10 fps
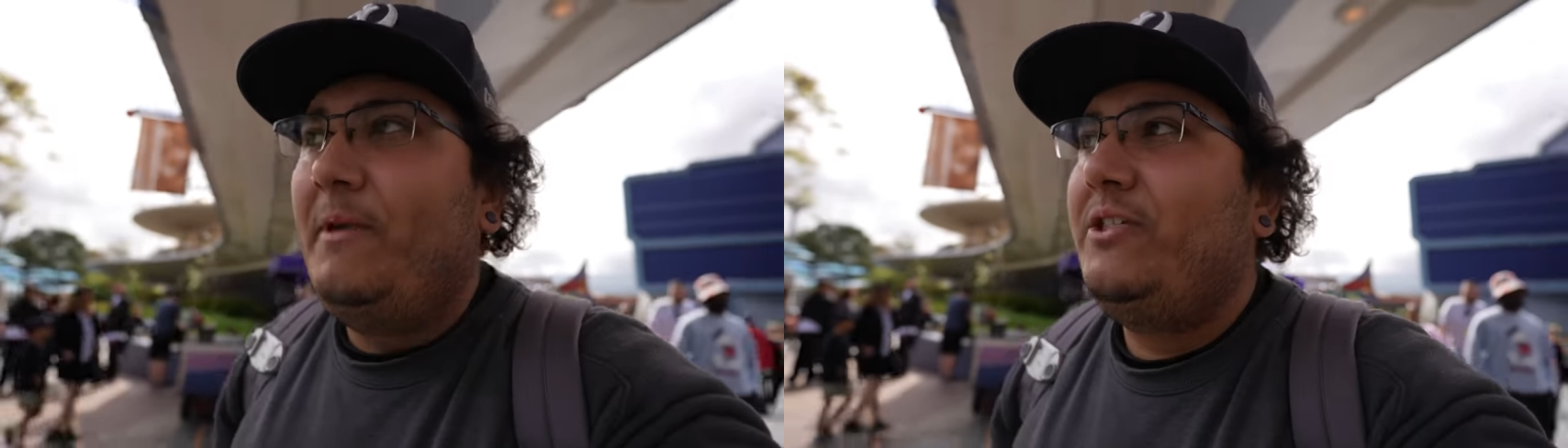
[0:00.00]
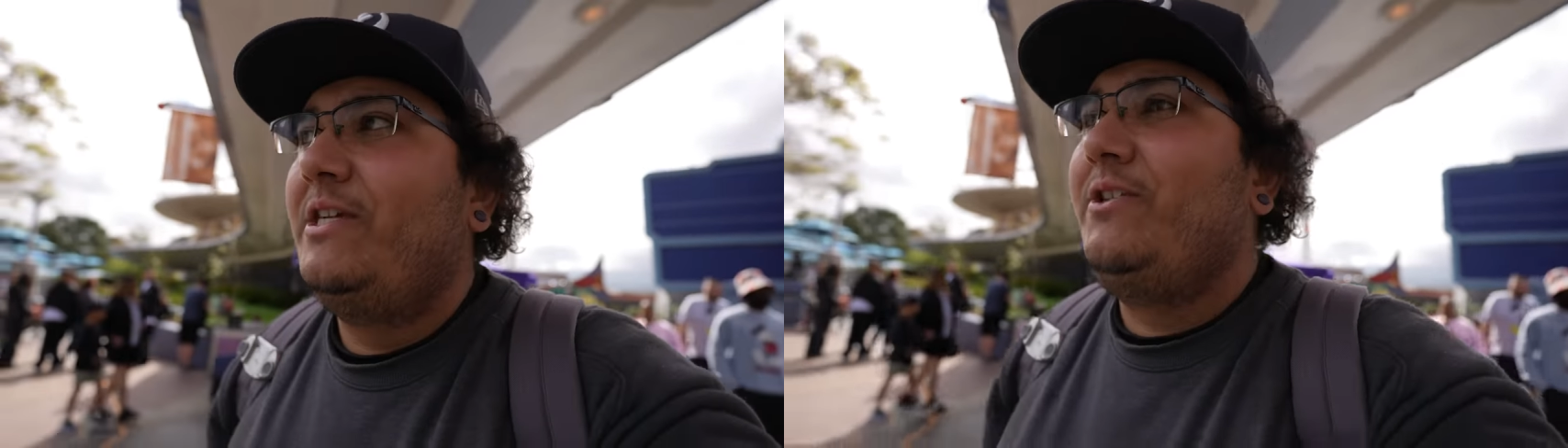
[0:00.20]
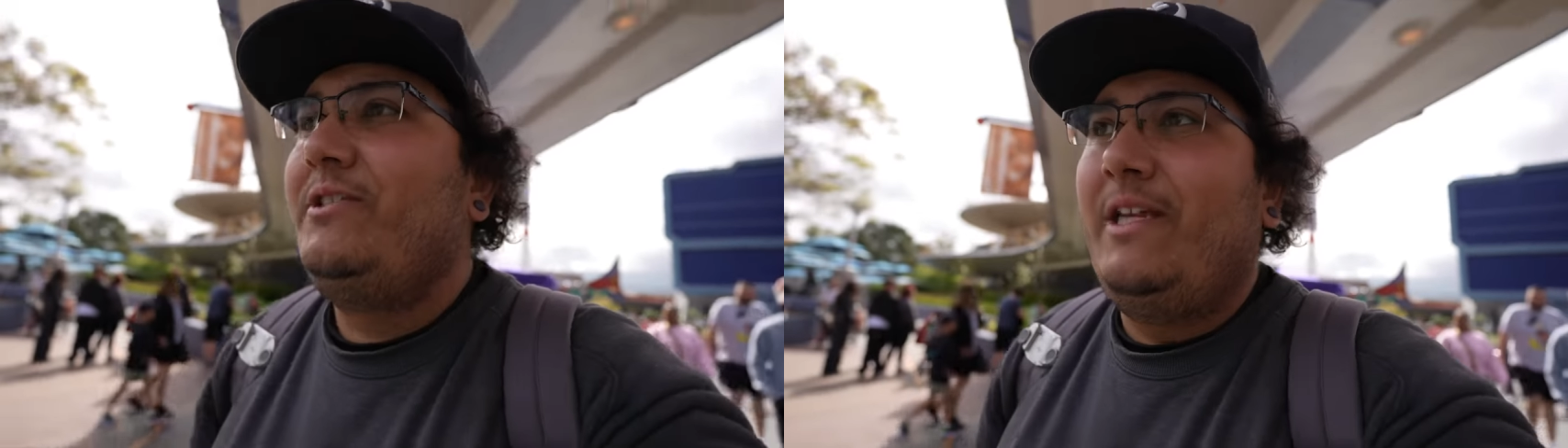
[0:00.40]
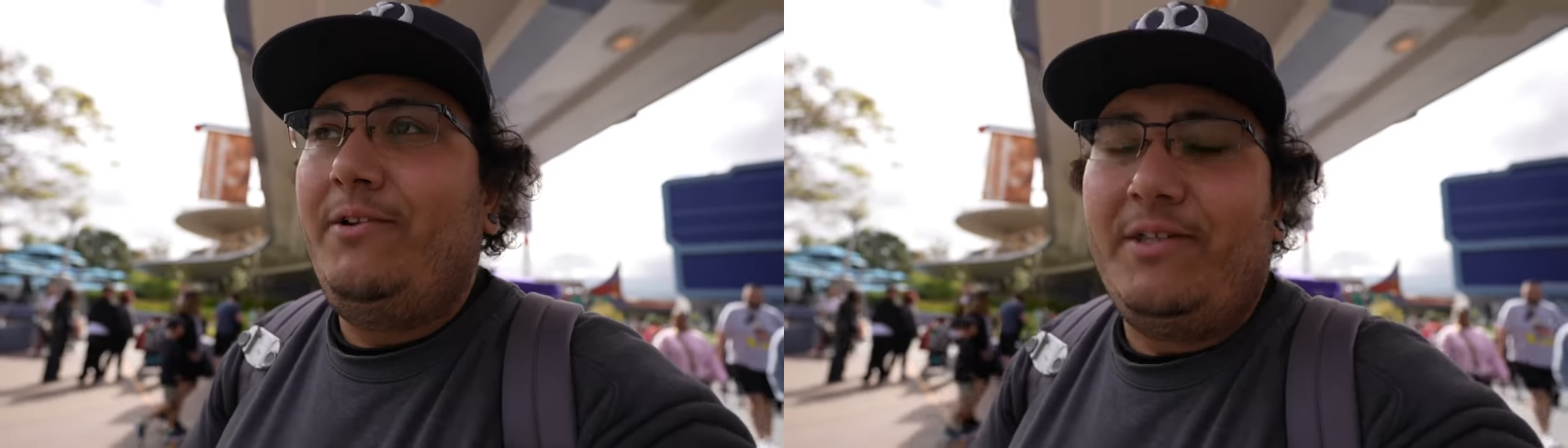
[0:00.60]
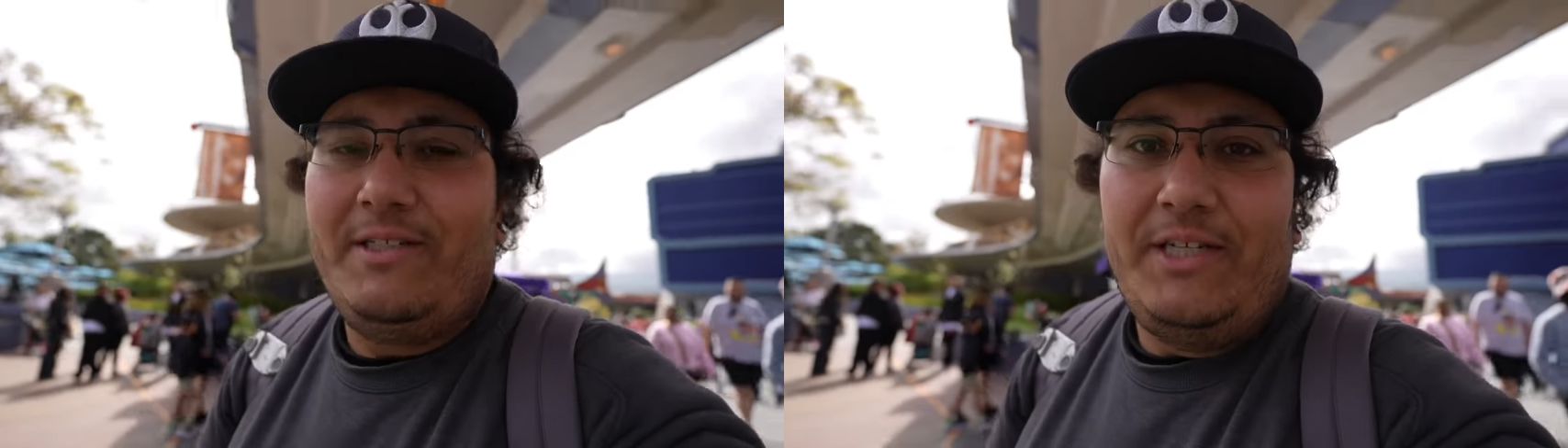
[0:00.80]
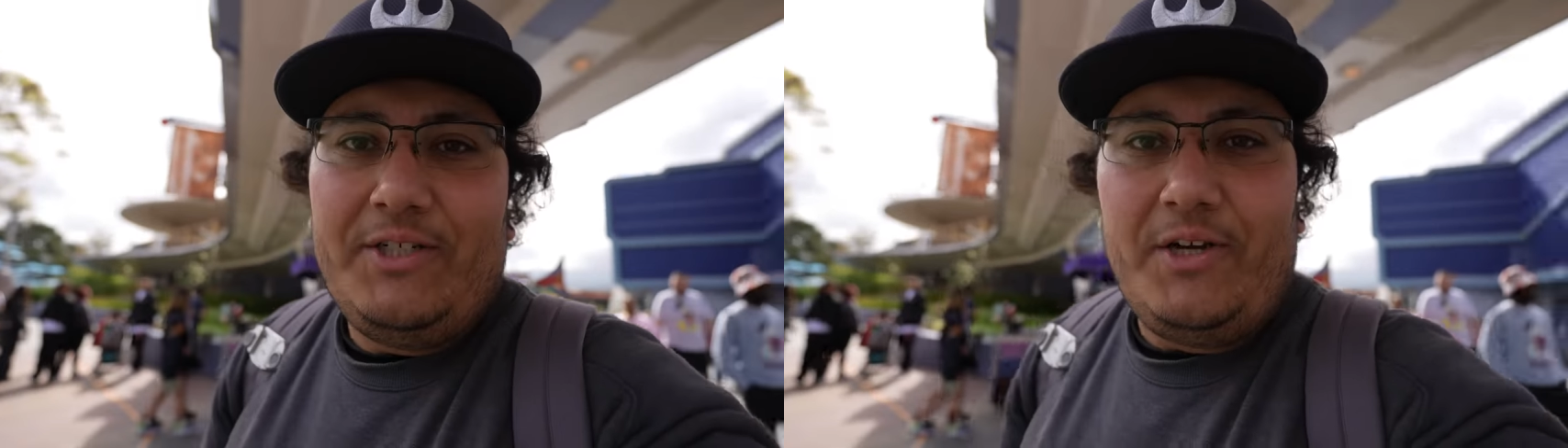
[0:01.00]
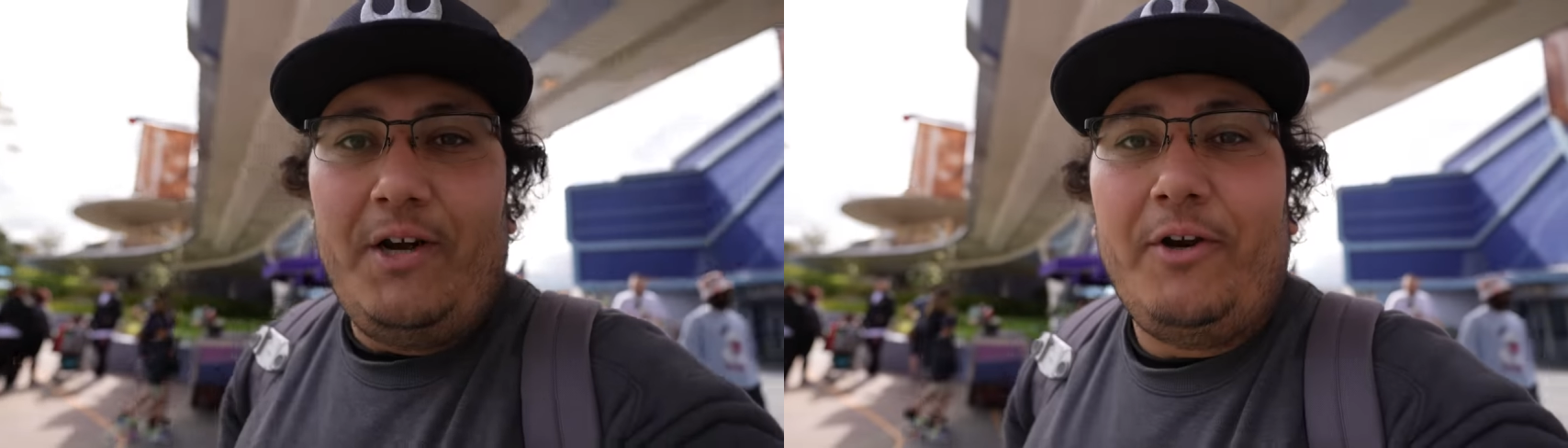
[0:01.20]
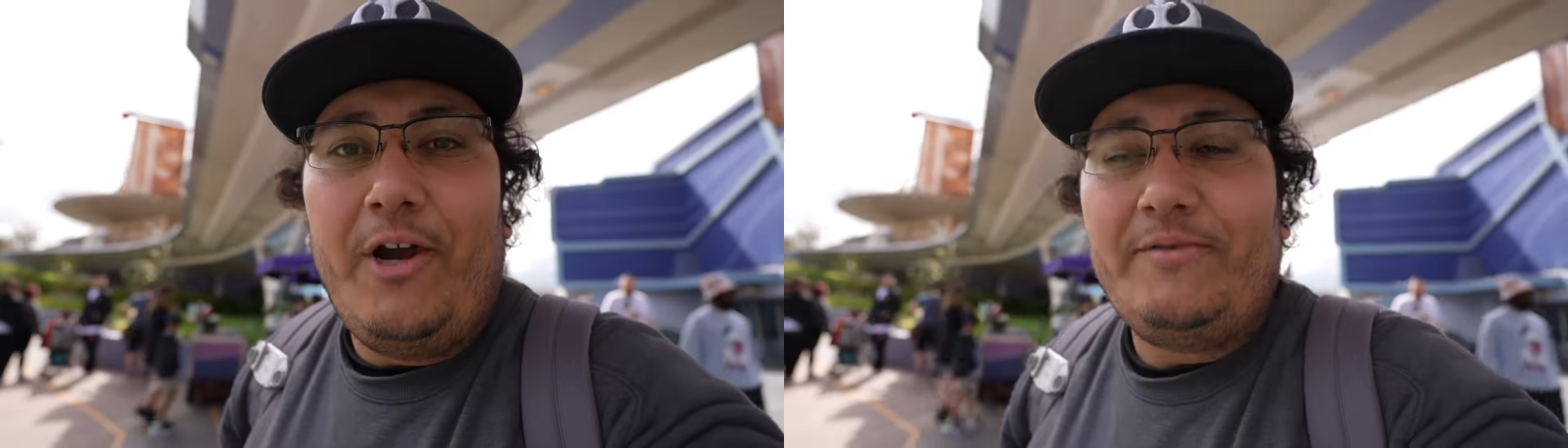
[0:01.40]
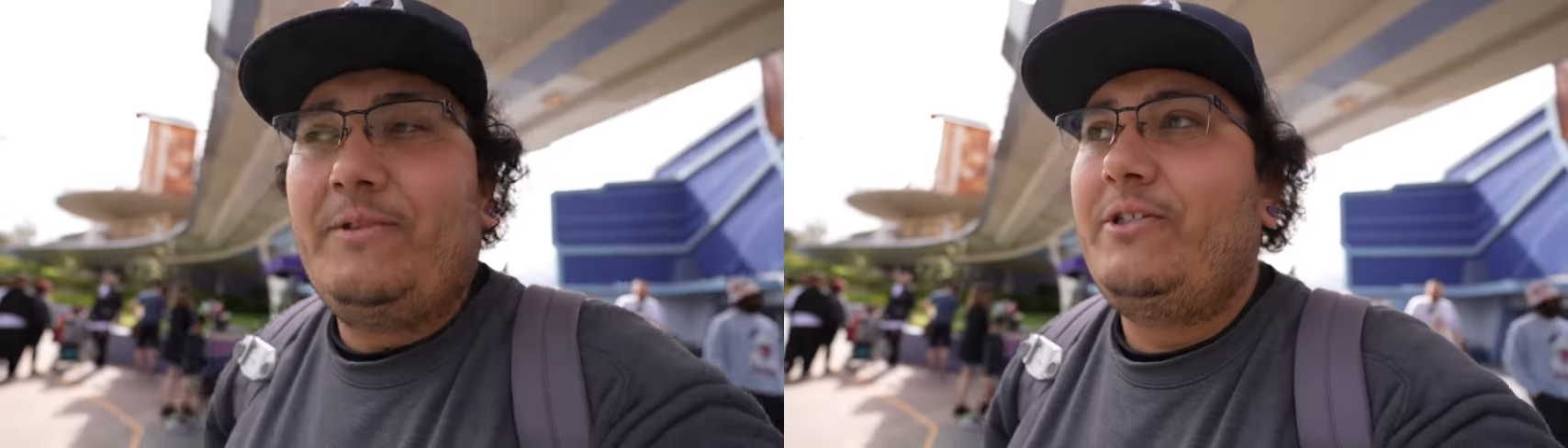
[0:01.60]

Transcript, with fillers: make sure you guys go to that little concession cart across from the